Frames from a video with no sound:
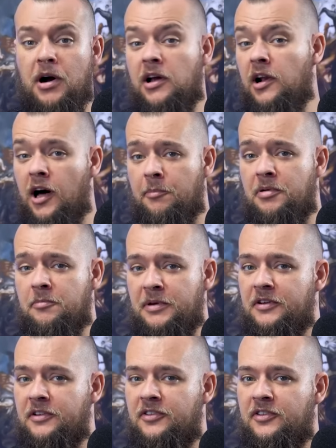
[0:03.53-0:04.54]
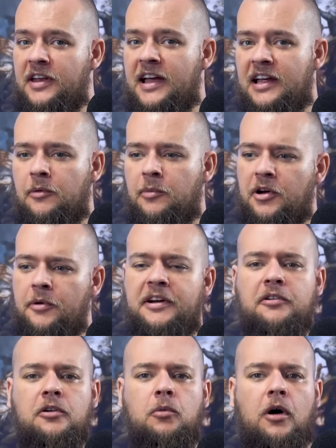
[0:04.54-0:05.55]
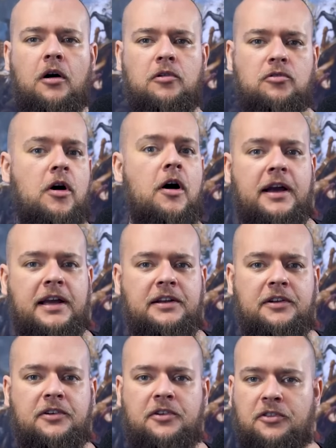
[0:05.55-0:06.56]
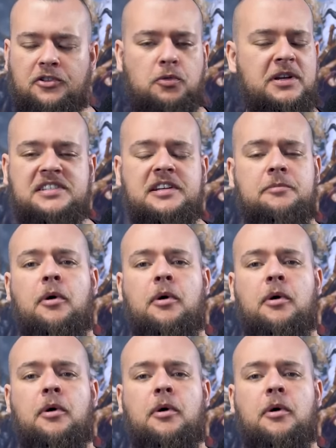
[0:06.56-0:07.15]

Buckle up, because today we're going on a wild ride into the twisted